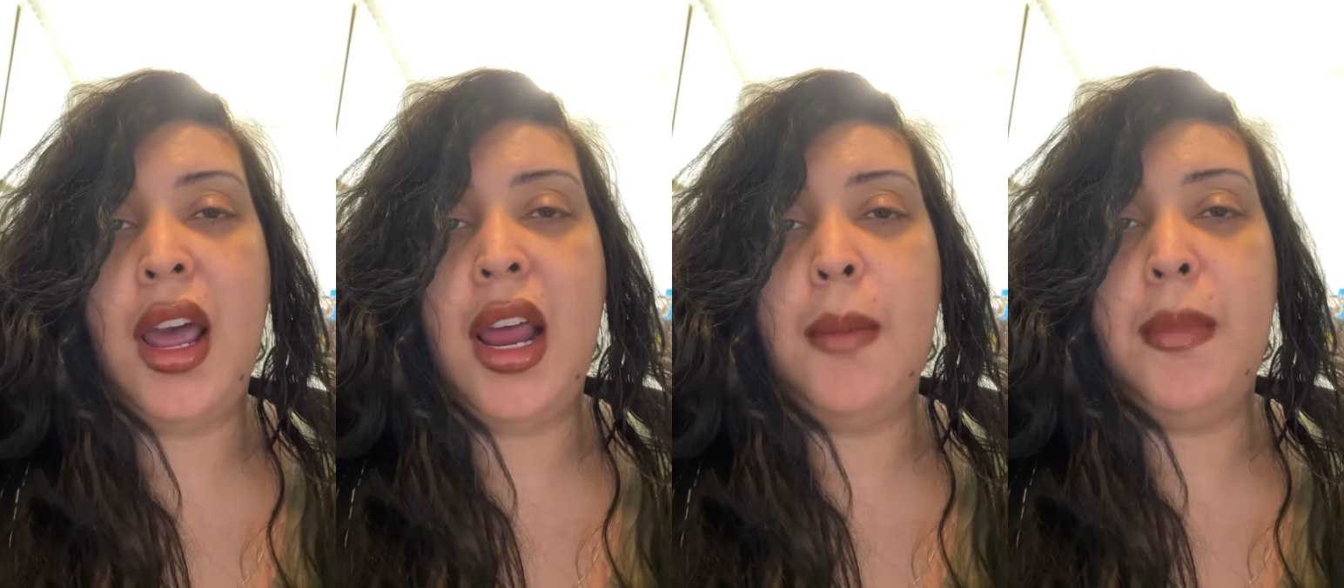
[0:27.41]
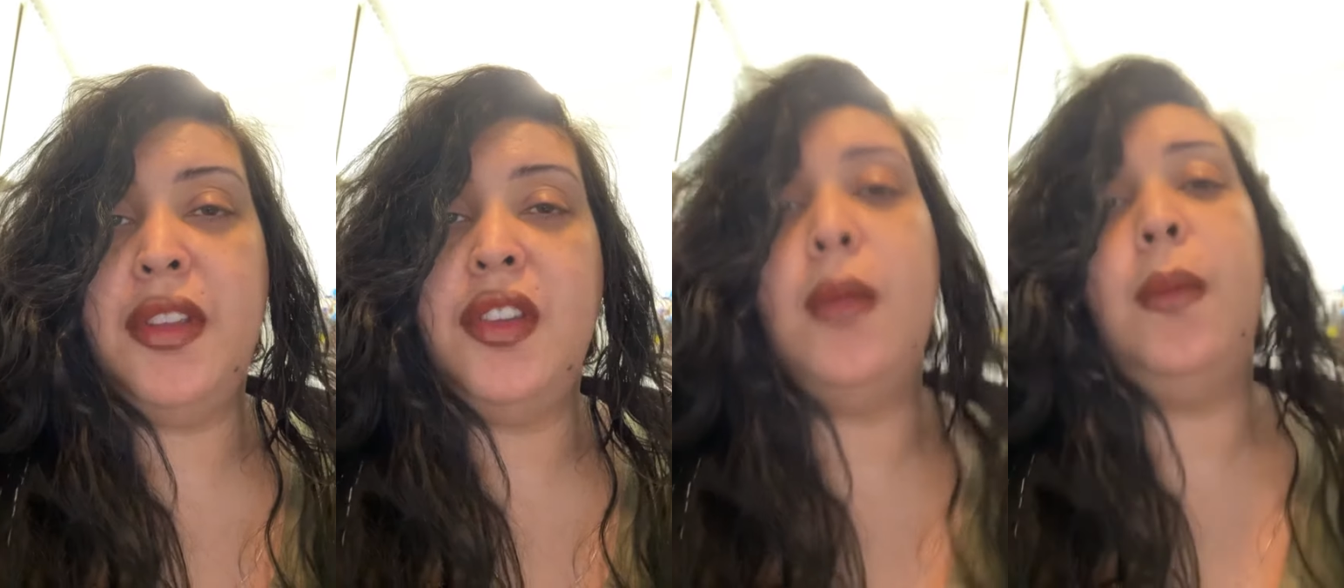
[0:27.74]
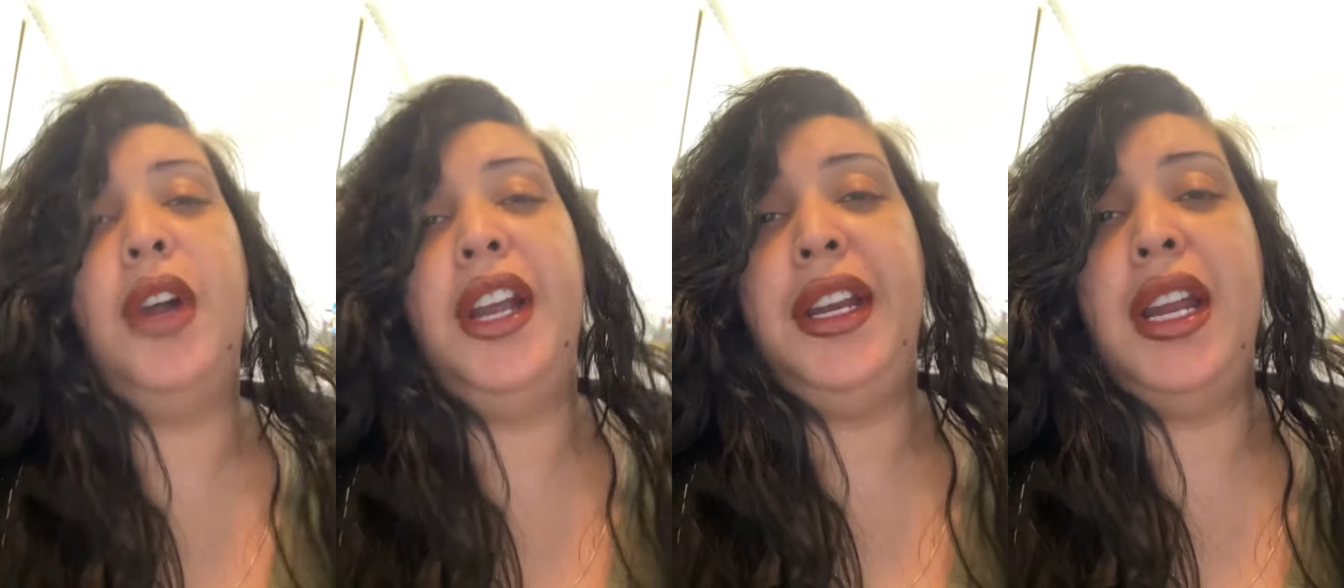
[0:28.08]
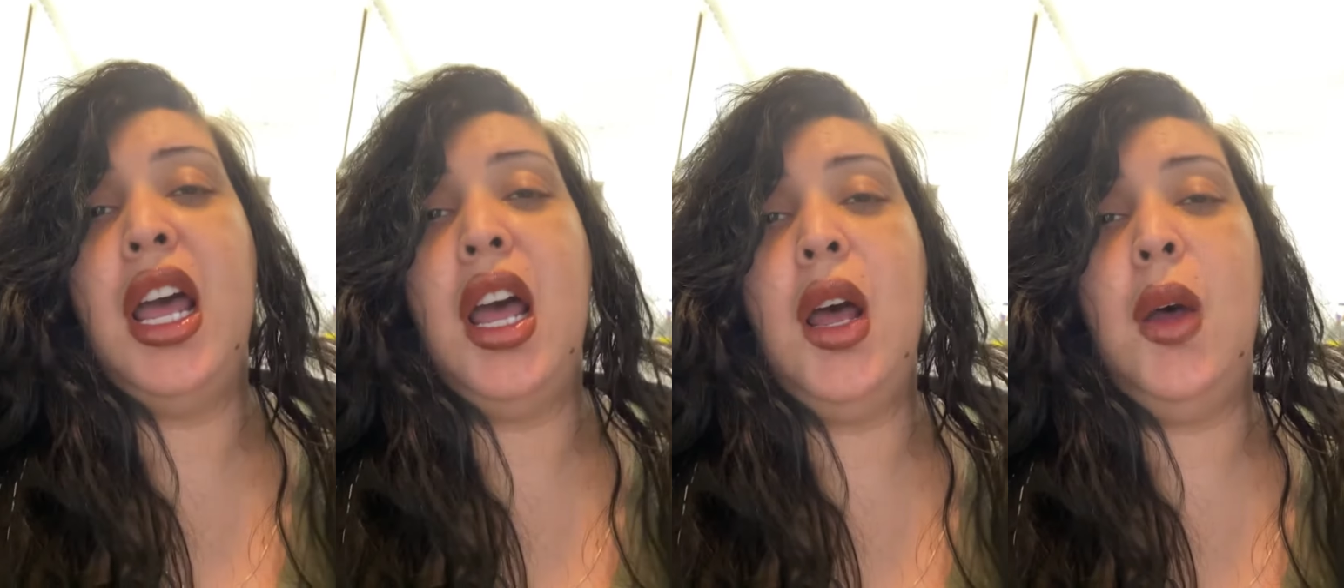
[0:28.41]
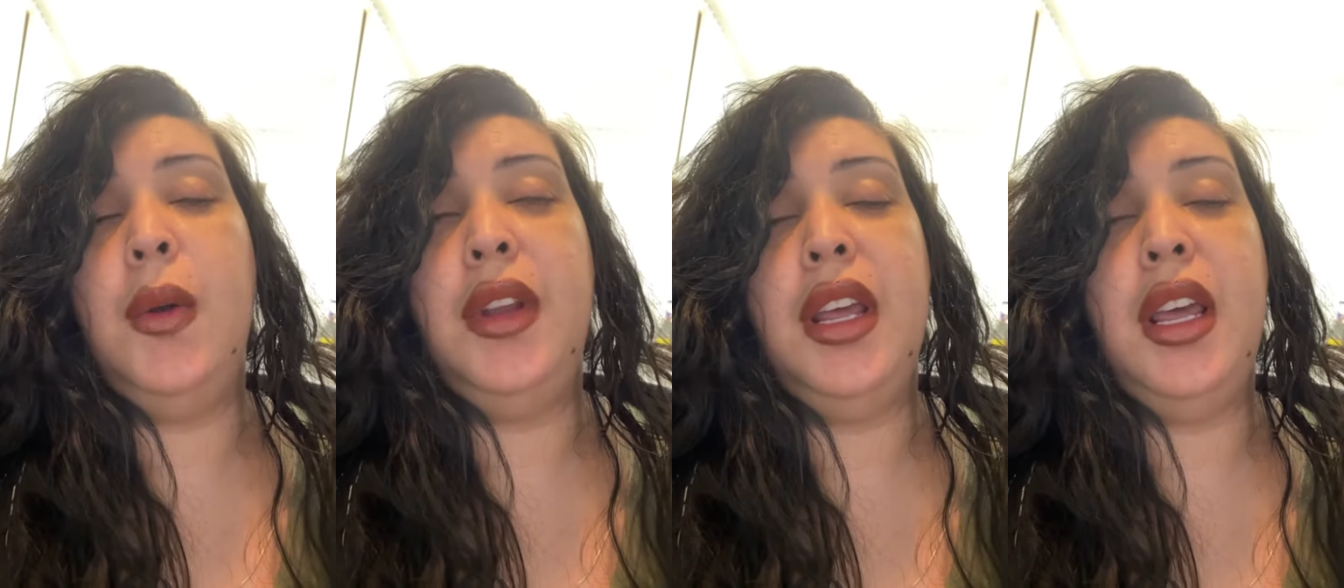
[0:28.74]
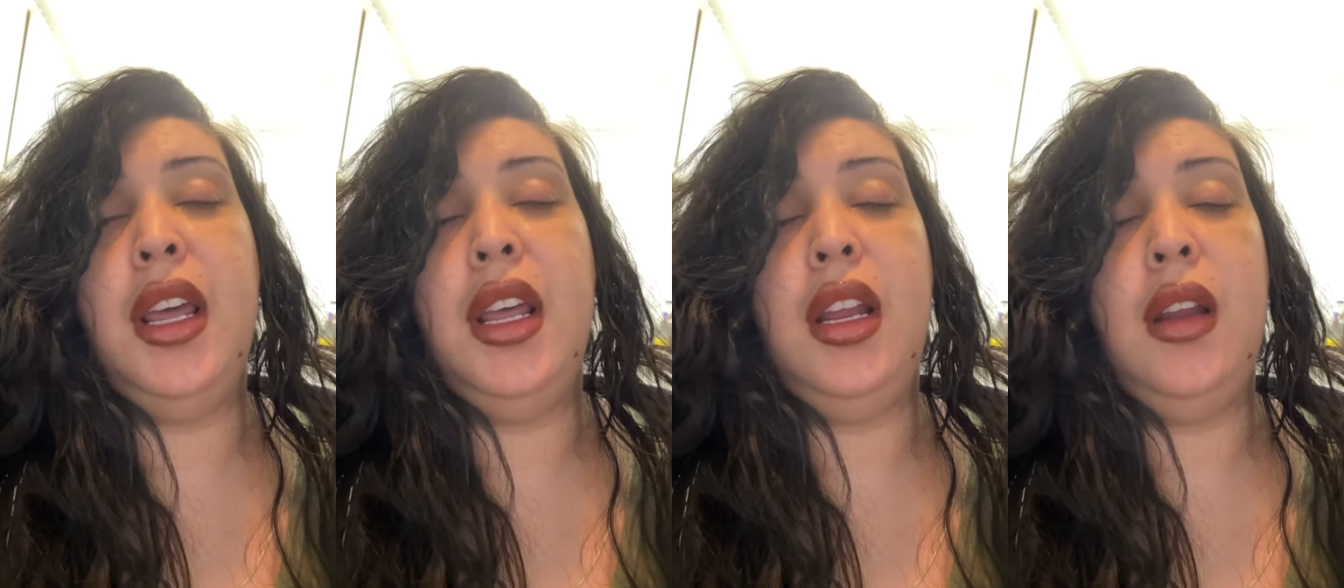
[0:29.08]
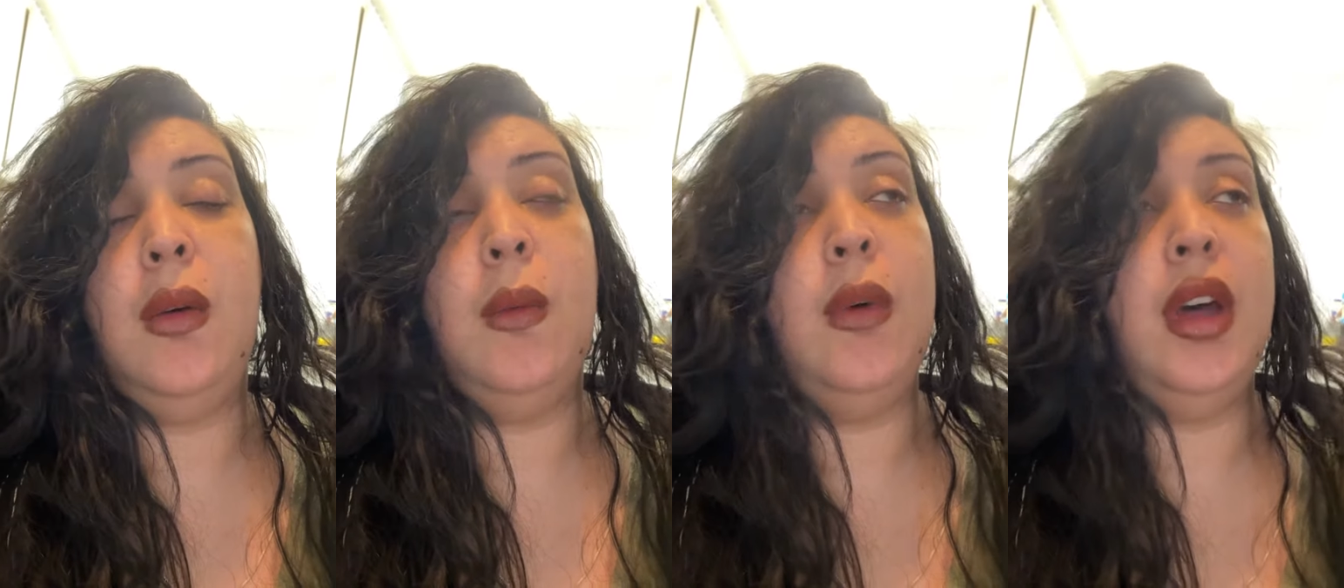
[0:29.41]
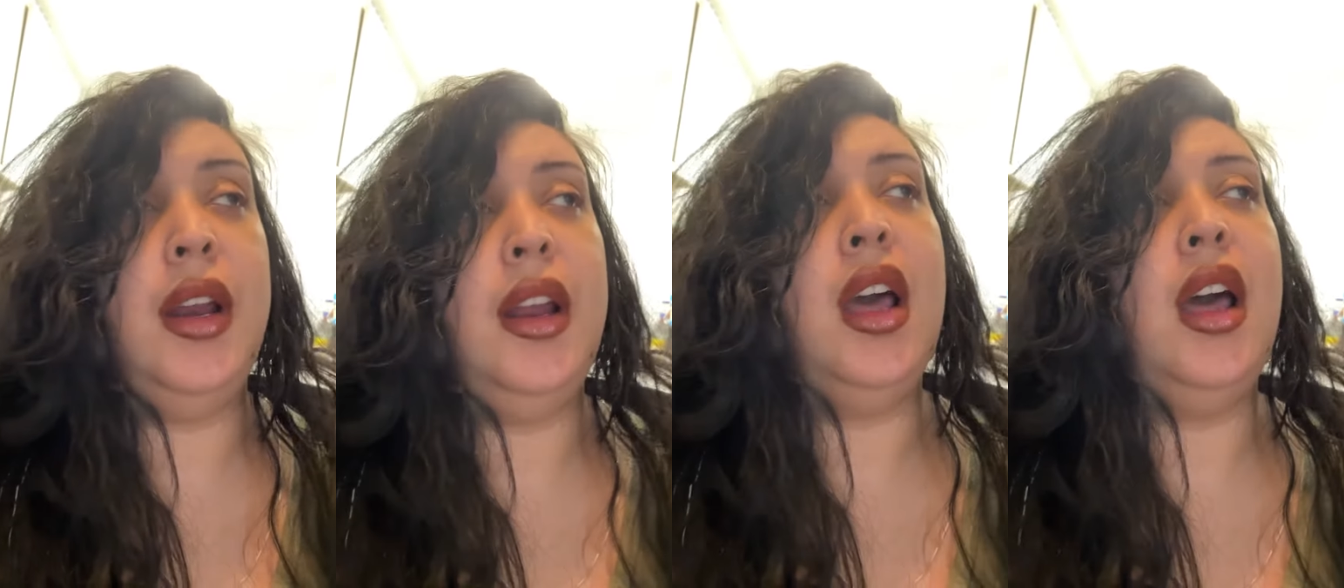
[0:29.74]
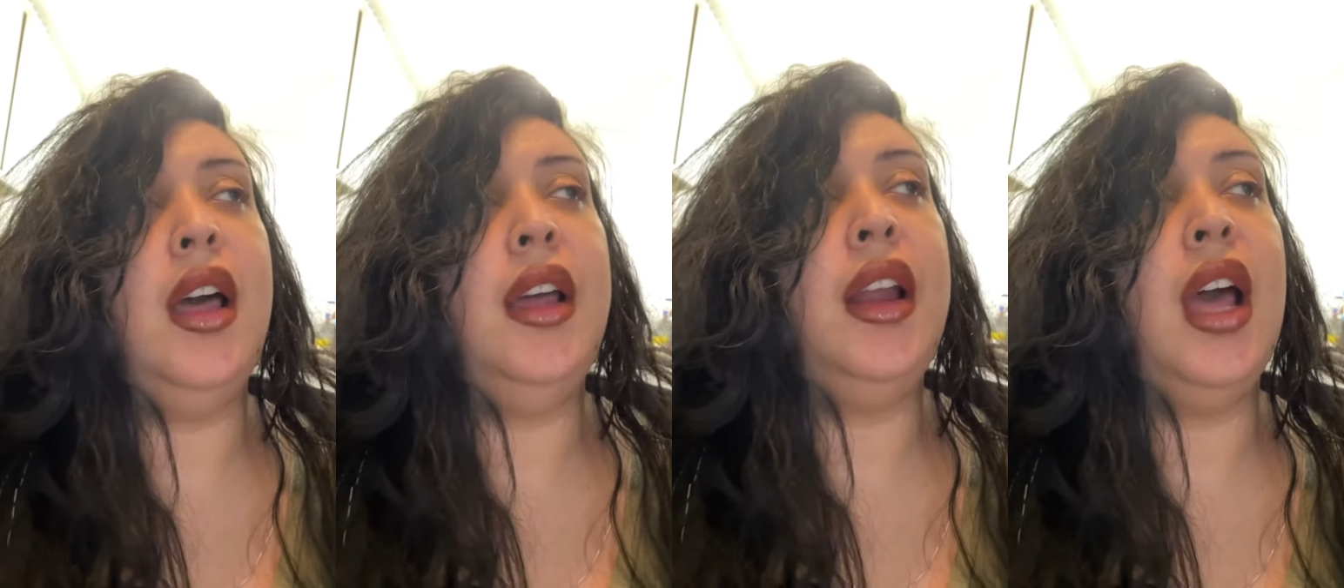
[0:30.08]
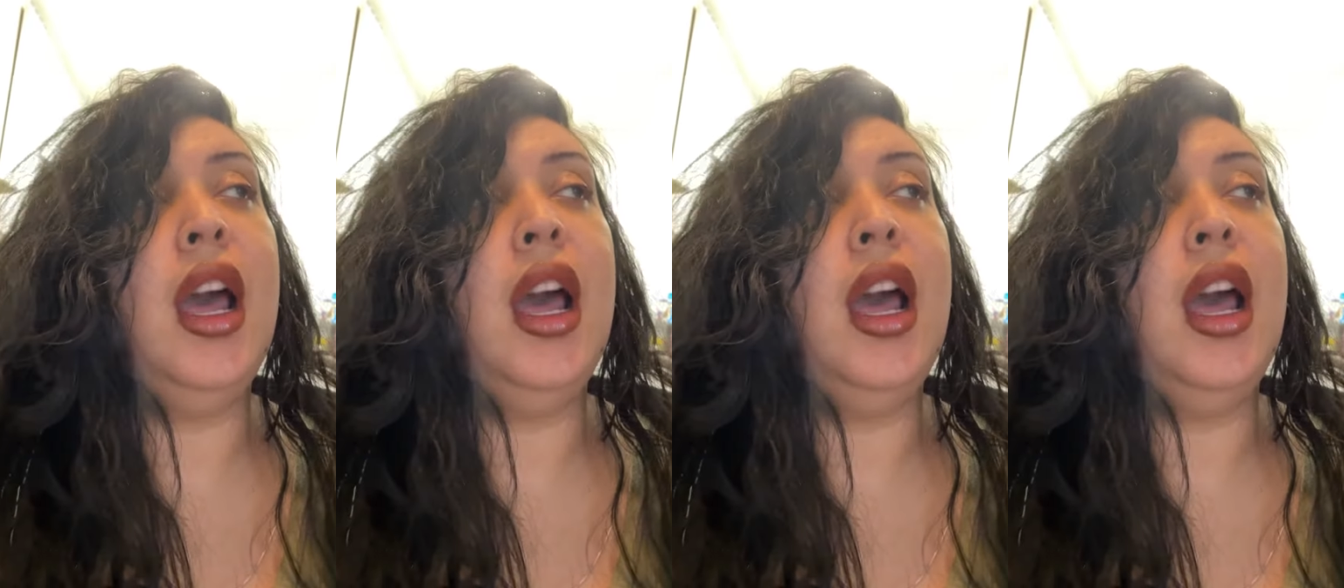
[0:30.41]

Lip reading: I had a mental breakdown and whatnot.